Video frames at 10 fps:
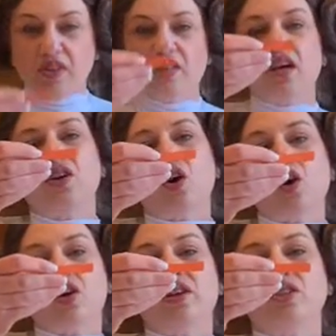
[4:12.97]
an
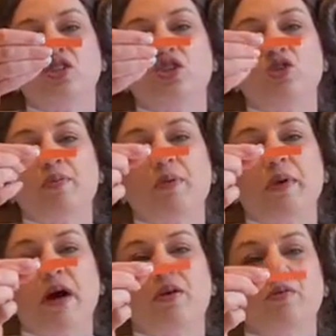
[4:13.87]
orange strip
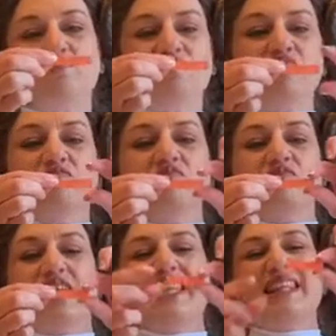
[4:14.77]
about
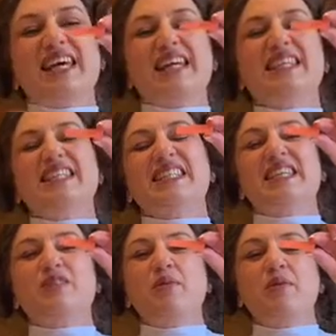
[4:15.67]
like this.
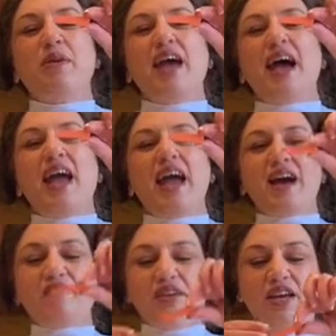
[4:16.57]
It's maybe a
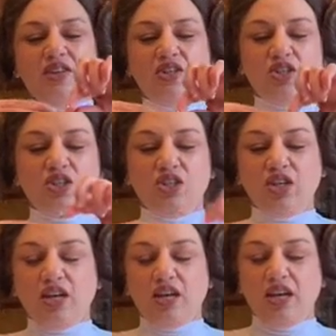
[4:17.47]
1/2 inch,
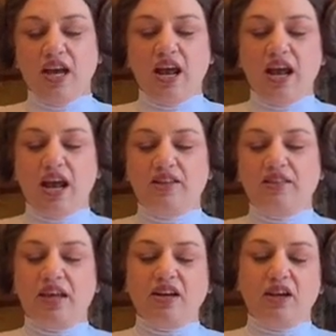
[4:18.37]
and
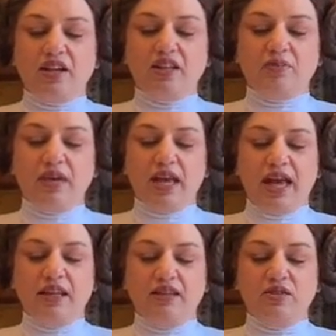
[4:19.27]
then cut them
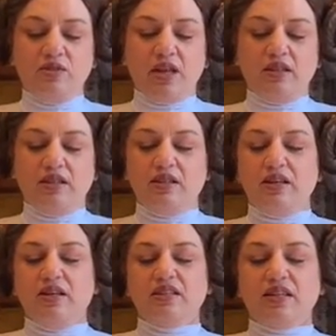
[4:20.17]
again so that
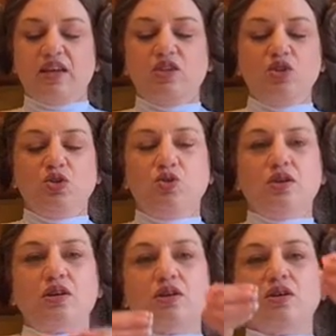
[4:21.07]
it's like 2
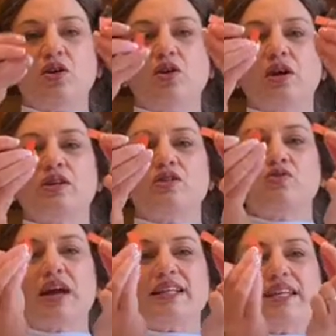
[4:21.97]
little orange
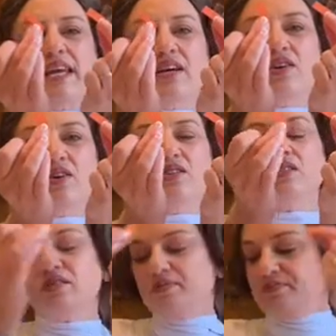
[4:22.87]
rectangles.